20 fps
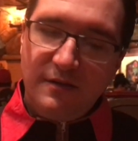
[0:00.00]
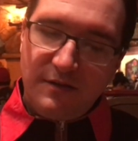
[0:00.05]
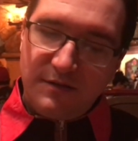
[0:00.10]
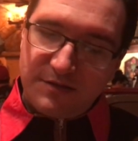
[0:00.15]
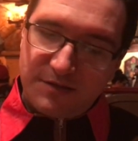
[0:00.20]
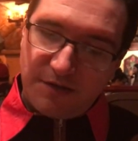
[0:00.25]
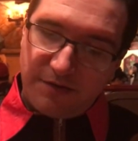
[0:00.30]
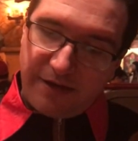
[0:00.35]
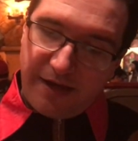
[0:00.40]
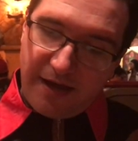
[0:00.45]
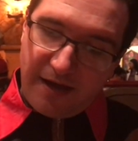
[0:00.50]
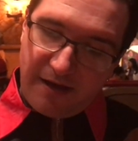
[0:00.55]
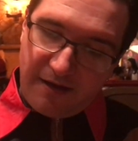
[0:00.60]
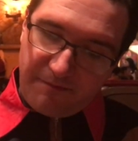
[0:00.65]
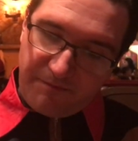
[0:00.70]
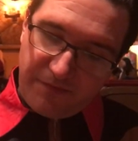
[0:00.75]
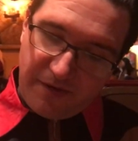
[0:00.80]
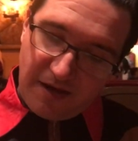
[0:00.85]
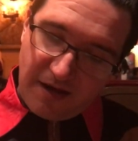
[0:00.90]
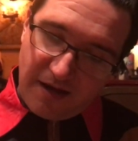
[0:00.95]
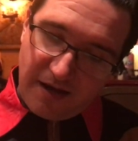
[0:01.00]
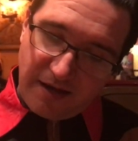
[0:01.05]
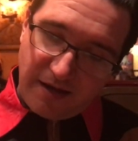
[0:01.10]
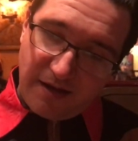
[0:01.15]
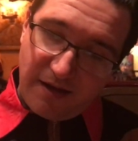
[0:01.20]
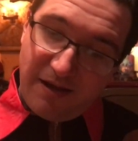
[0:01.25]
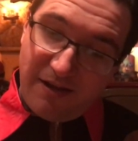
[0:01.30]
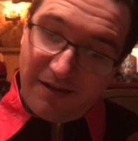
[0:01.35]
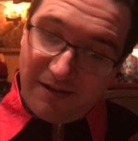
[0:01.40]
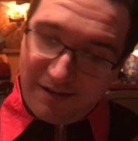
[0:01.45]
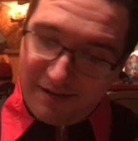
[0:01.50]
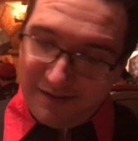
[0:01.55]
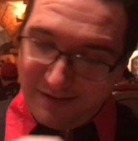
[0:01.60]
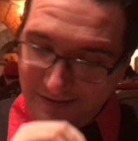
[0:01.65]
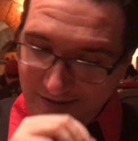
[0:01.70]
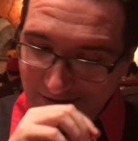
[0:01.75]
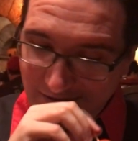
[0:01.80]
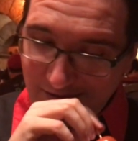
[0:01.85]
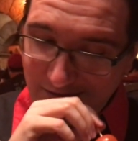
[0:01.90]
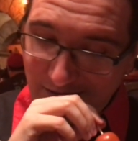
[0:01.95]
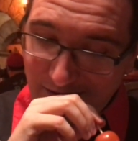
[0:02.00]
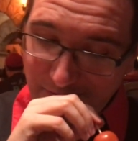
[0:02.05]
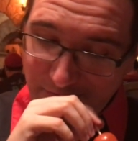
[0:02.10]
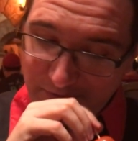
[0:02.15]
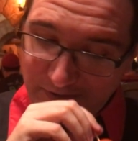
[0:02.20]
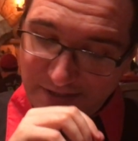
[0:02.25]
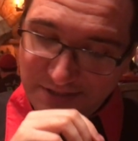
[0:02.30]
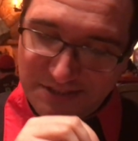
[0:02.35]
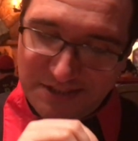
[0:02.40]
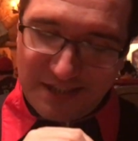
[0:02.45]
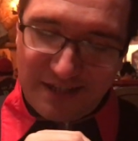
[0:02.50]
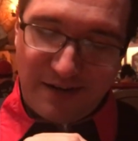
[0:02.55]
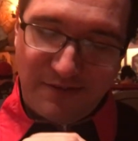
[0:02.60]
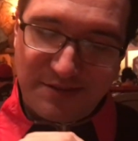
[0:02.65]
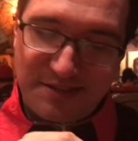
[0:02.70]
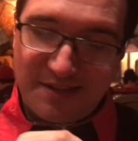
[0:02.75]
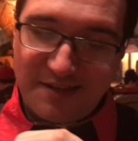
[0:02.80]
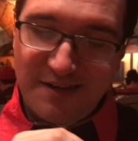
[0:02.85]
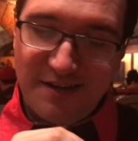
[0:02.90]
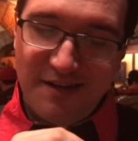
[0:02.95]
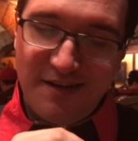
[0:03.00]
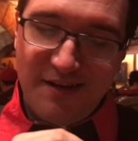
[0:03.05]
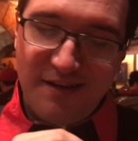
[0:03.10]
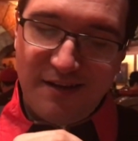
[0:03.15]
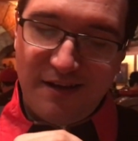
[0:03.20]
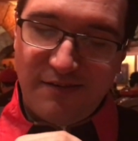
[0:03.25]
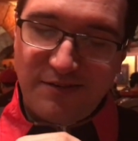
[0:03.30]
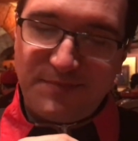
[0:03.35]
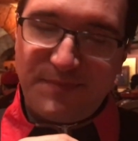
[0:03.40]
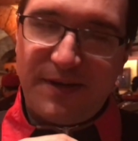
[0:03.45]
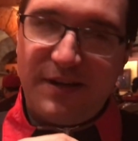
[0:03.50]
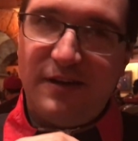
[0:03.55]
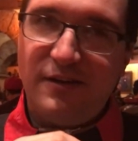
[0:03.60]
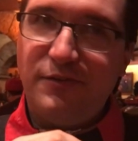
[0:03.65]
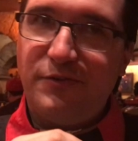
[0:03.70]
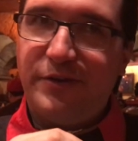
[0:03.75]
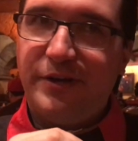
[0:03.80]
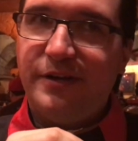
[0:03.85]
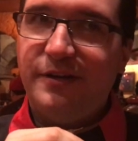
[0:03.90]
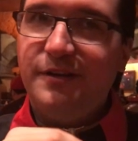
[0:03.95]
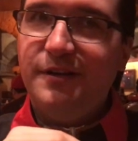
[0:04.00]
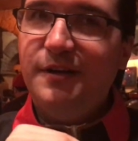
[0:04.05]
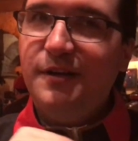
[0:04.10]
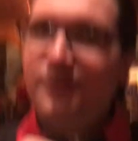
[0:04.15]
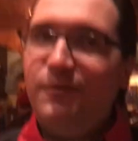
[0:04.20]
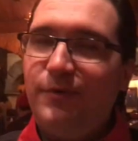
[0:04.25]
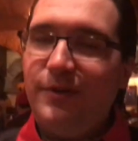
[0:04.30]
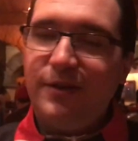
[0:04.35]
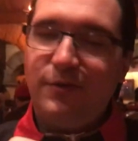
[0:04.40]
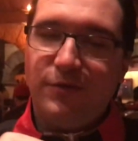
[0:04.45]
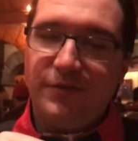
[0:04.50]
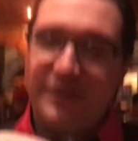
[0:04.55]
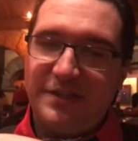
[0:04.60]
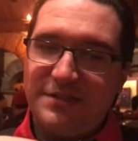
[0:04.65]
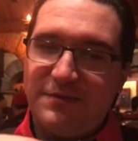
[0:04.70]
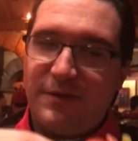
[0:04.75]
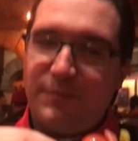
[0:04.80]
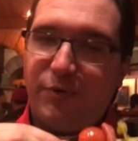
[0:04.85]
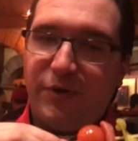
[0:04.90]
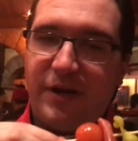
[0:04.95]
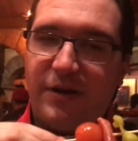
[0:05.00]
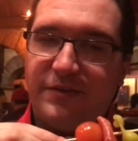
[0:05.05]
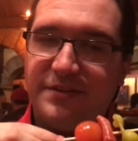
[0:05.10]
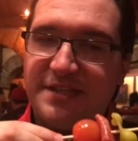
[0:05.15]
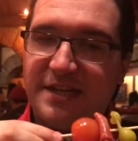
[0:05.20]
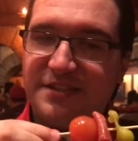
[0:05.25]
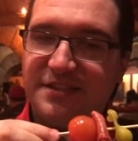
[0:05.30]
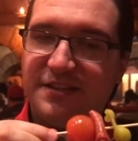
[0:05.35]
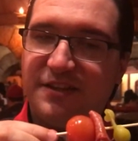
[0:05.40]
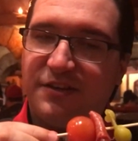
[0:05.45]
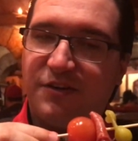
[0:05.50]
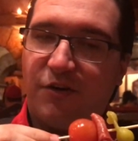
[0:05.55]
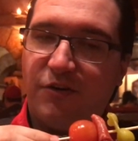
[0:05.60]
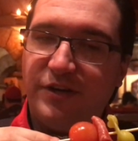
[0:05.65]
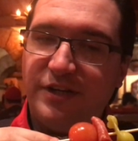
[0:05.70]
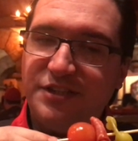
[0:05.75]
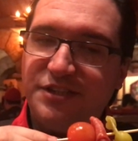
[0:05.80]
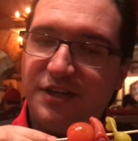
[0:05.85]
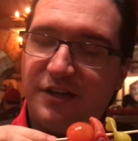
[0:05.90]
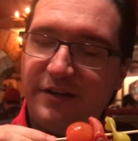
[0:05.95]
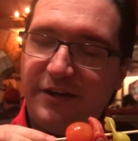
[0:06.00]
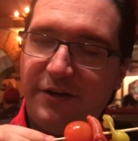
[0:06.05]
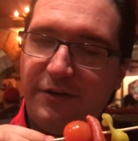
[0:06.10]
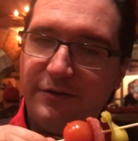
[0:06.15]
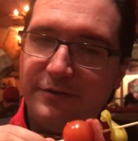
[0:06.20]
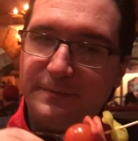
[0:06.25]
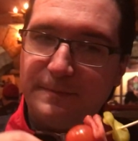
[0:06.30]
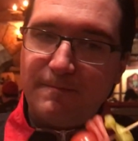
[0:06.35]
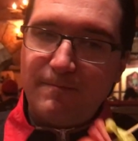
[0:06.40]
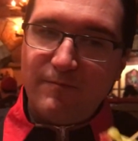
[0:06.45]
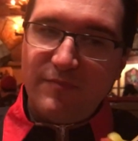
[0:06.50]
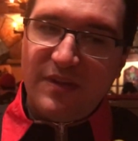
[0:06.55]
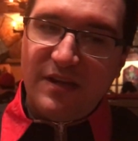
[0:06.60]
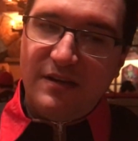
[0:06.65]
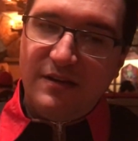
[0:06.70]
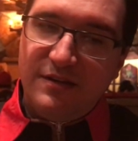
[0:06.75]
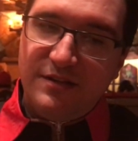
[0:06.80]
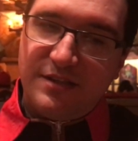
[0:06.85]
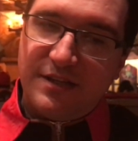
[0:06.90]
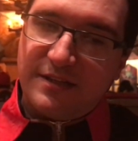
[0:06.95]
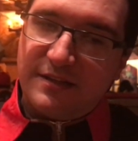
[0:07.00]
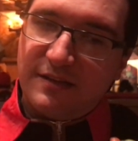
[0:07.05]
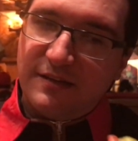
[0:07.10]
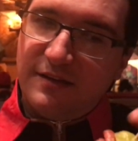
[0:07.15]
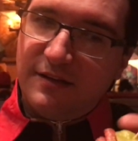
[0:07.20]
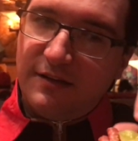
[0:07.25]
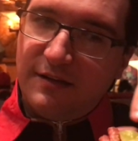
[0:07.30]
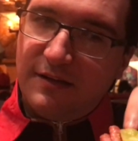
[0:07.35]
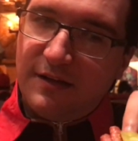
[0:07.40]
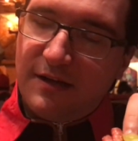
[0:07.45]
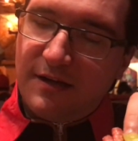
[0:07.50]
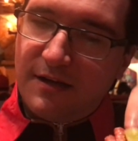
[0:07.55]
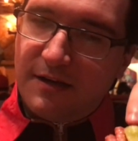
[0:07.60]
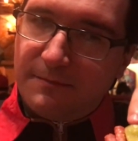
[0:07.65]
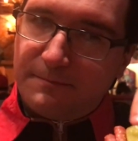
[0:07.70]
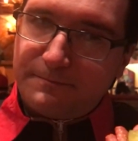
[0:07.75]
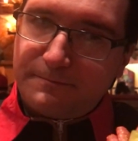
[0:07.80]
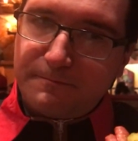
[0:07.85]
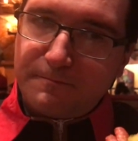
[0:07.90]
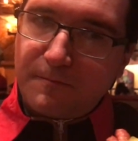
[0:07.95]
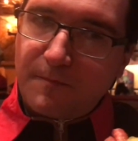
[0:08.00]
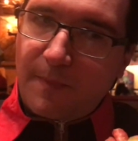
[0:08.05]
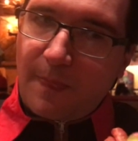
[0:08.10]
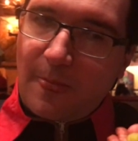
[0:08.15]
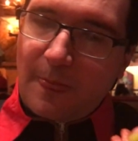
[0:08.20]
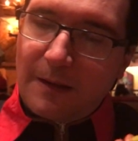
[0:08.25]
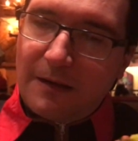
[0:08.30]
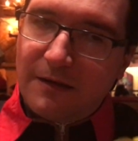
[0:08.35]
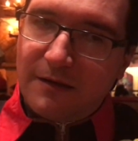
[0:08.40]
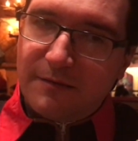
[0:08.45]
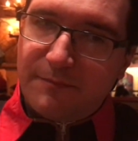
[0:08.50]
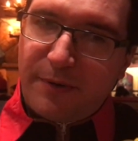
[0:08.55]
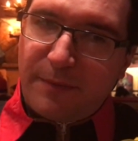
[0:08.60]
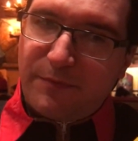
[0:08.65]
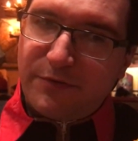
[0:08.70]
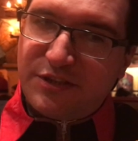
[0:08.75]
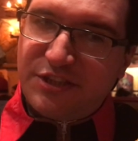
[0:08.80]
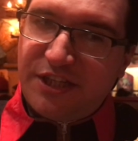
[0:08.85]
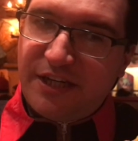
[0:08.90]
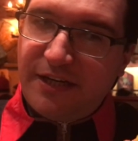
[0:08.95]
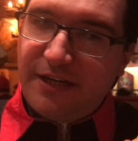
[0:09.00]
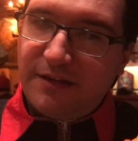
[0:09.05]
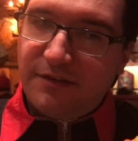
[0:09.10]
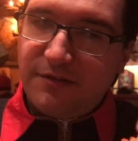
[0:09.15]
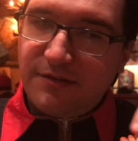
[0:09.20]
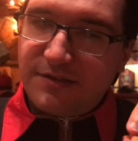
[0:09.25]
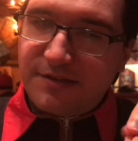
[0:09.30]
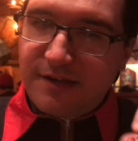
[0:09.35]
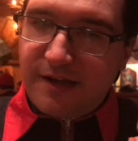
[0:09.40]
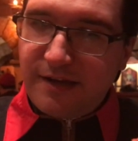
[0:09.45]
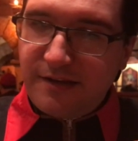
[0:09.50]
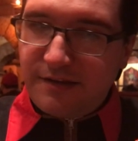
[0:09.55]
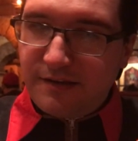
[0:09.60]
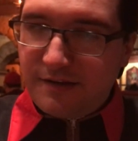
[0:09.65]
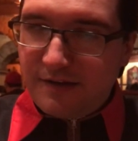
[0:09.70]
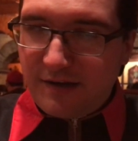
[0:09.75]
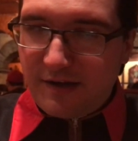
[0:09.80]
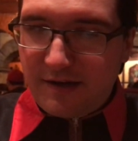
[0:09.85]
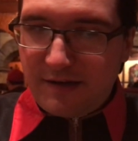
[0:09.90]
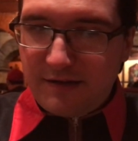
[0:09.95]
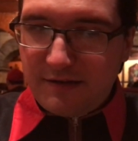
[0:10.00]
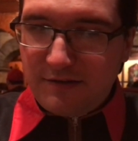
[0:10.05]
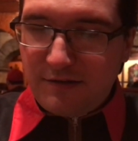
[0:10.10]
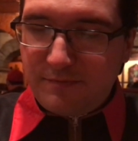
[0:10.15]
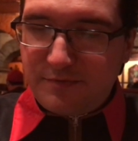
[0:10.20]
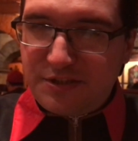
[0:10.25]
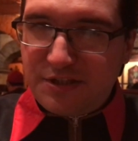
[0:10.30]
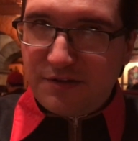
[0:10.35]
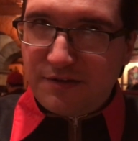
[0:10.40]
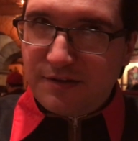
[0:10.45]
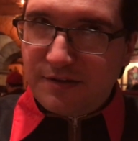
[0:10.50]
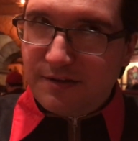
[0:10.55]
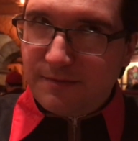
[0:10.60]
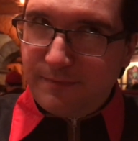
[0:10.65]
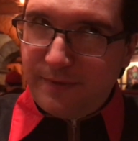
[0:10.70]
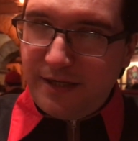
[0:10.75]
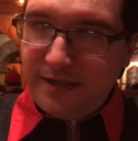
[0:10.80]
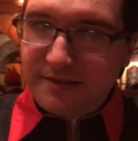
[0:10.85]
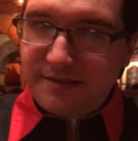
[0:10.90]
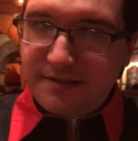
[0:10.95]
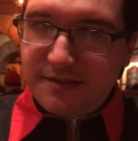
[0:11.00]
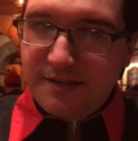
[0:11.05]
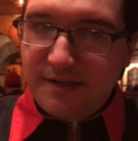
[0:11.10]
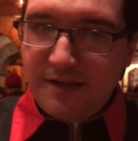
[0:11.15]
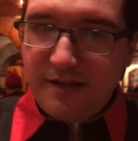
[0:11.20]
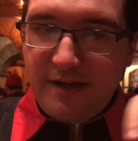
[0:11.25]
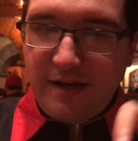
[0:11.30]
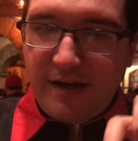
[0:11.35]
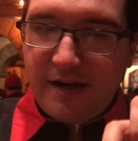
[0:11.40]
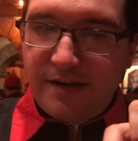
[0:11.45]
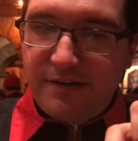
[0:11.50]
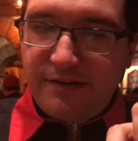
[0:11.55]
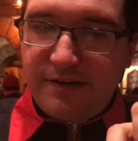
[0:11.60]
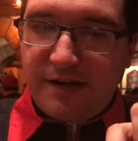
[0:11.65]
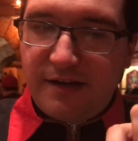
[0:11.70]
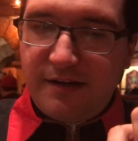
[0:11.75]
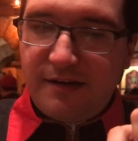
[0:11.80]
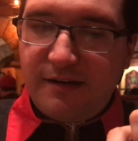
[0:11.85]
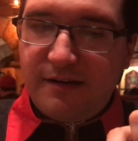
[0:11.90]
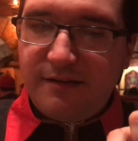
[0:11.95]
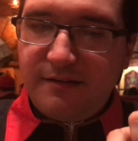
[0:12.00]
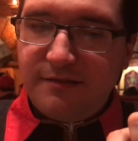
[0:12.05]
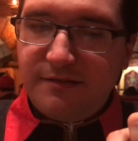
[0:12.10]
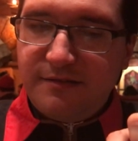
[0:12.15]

So yeah, I finished it. I was a bit hungry. One of the cool things I want to point out is actually the garnish on here. So you got the little pepperoncini, it looks like. You got a little chunk of the meat, and you got a